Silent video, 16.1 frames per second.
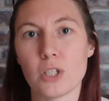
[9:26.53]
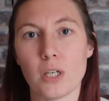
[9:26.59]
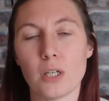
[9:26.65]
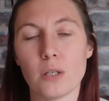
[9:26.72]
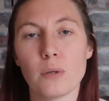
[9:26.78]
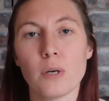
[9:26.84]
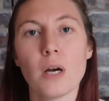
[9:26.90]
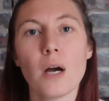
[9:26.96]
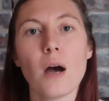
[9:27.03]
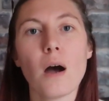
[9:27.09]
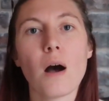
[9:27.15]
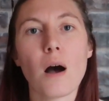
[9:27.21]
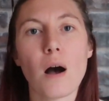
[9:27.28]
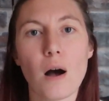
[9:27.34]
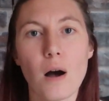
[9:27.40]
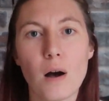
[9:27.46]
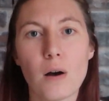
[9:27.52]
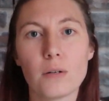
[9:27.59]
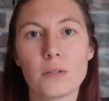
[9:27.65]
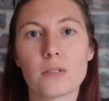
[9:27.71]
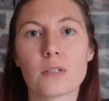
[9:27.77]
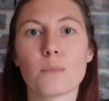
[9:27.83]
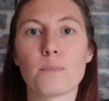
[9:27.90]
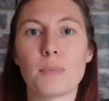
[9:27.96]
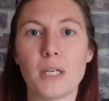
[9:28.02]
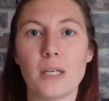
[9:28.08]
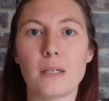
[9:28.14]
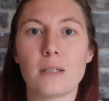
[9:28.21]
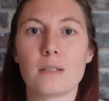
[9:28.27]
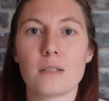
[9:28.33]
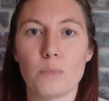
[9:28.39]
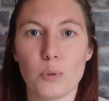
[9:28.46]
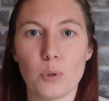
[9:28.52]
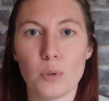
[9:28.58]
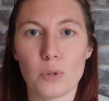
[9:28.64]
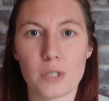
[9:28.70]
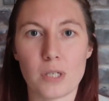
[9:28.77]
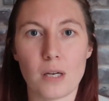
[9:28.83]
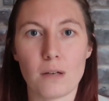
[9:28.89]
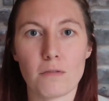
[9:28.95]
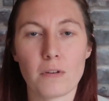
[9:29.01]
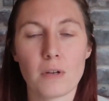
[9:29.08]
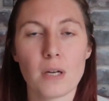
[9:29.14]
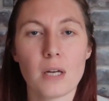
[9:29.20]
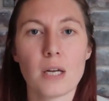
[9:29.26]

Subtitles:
you aren't being supportive.